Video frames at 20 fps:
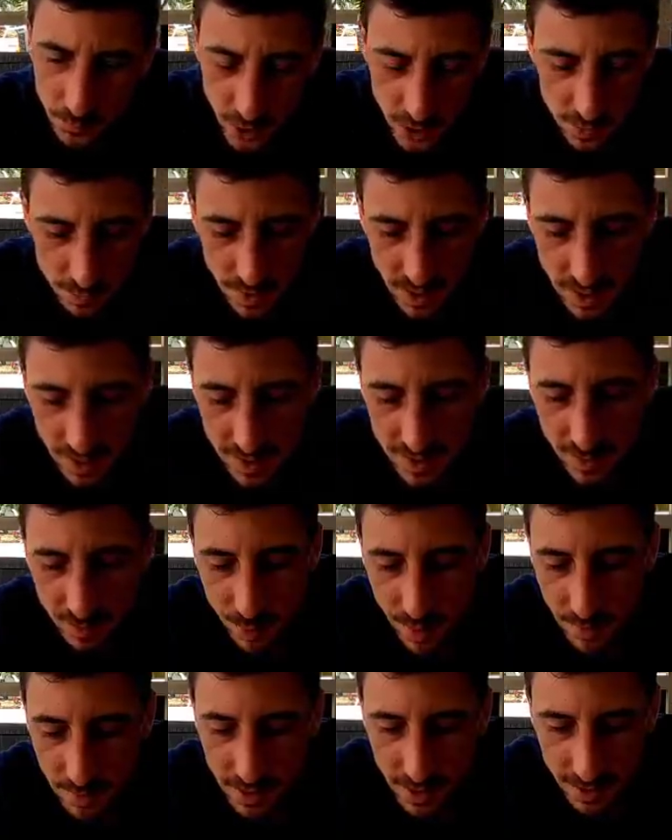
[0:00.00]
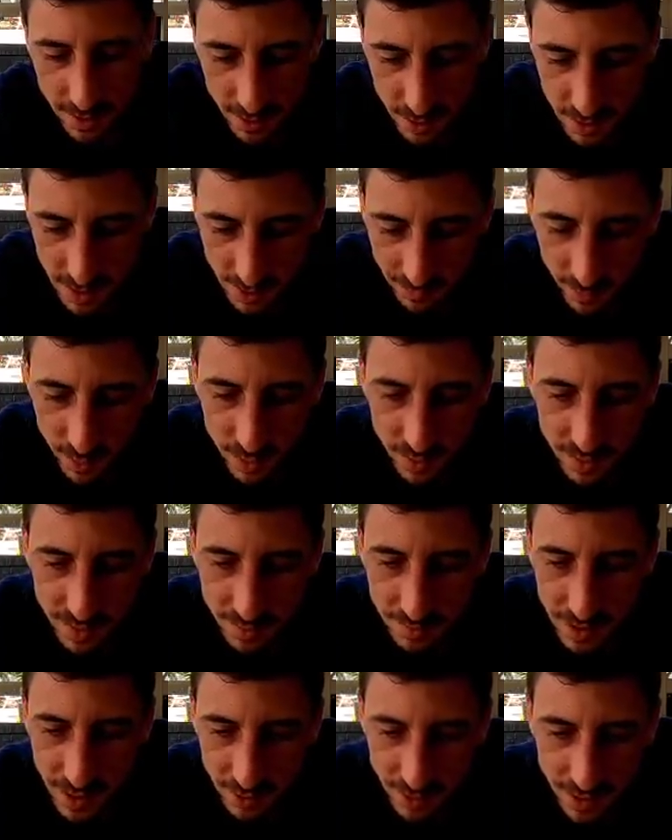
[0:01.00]
Just because I'm probably gonna use it for the
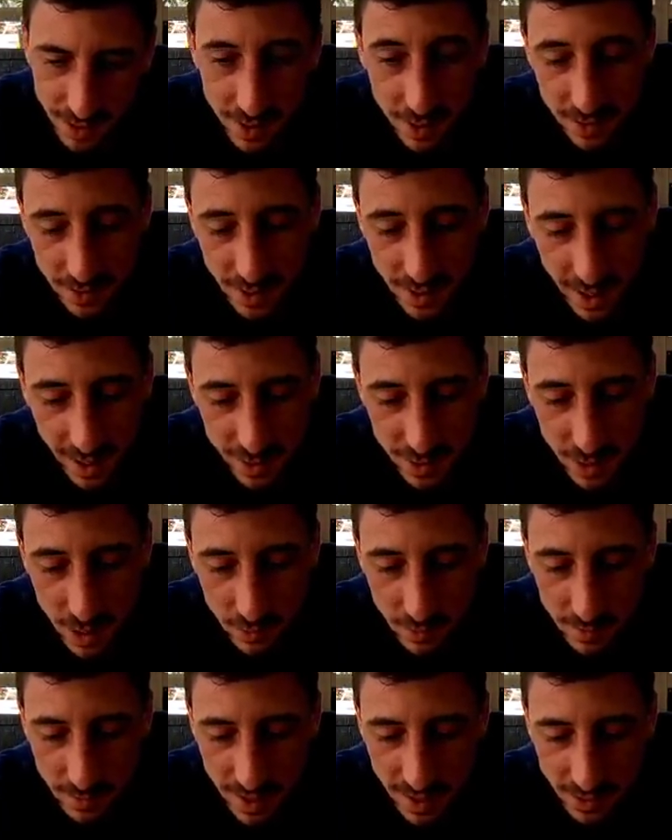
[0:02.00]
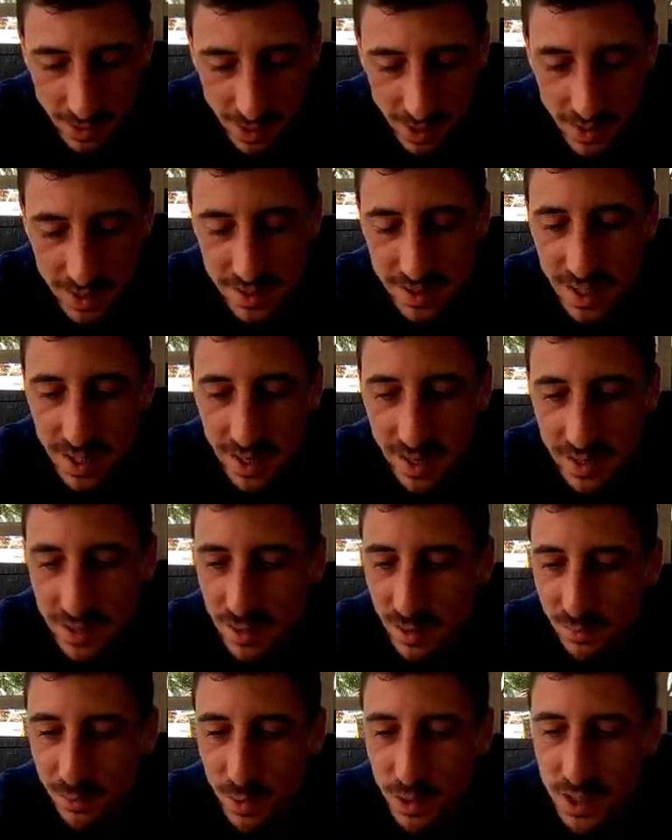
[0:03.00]
thumbnail. You guys know it, man. You're gonna see it
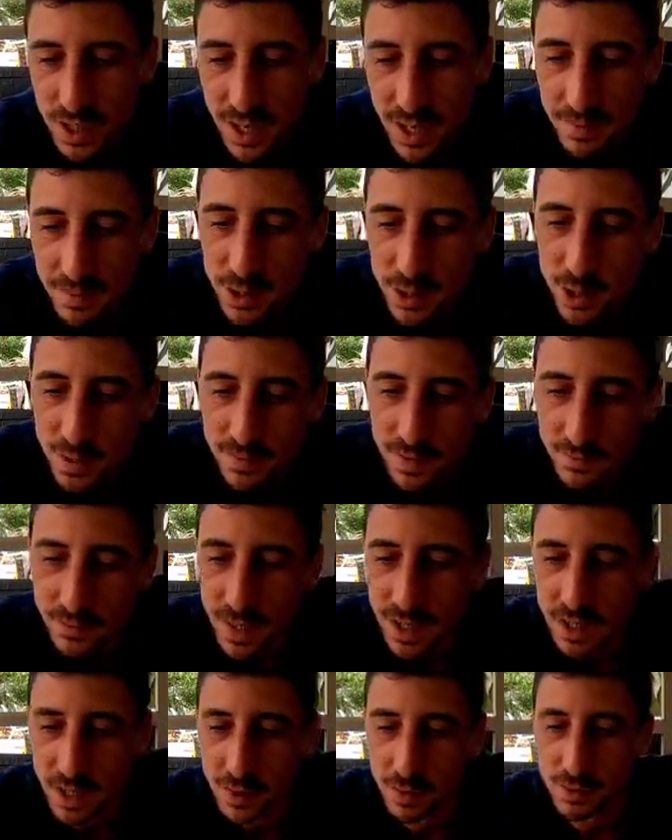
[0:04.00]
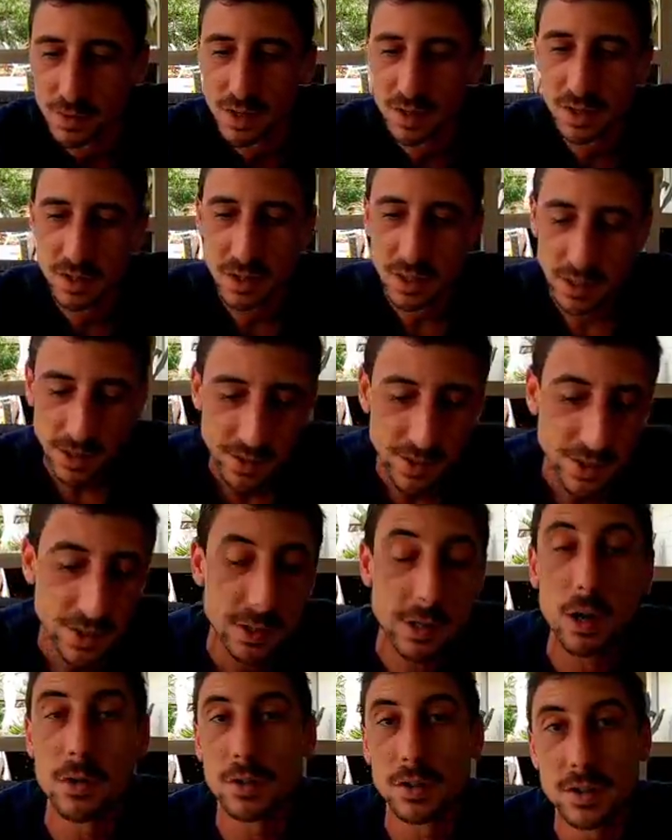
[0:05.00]
as the first image of the video.
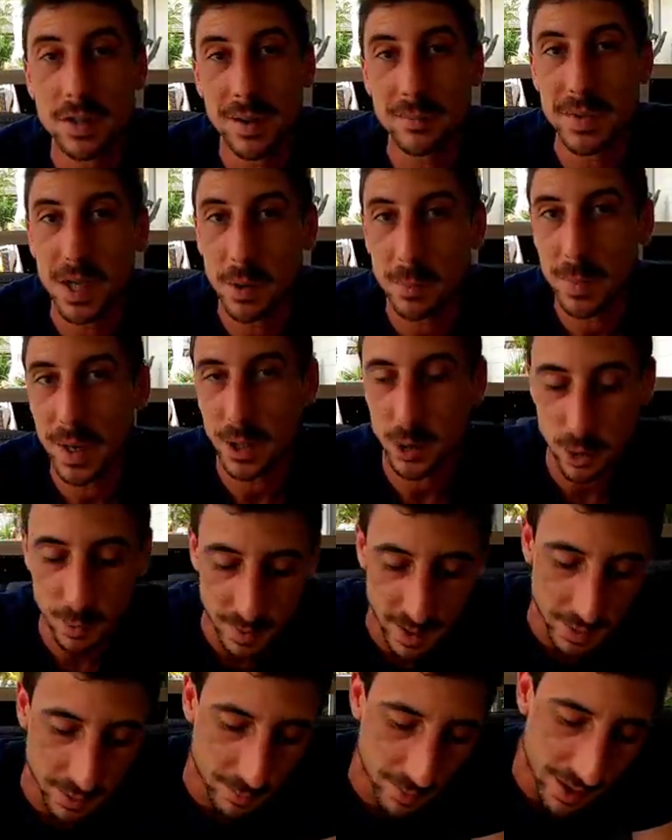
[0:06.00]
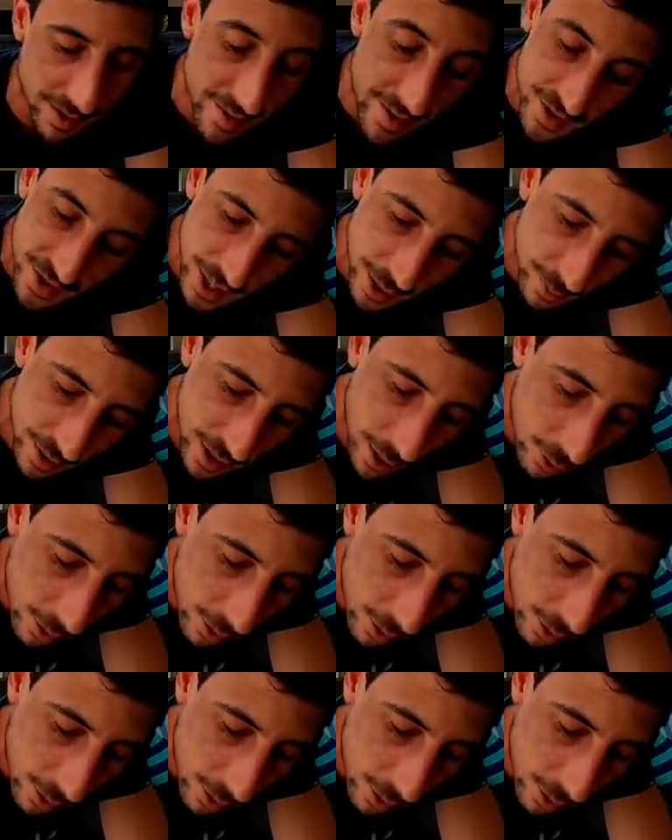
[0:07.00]
It's called the thumbnail picture, by the way. Here we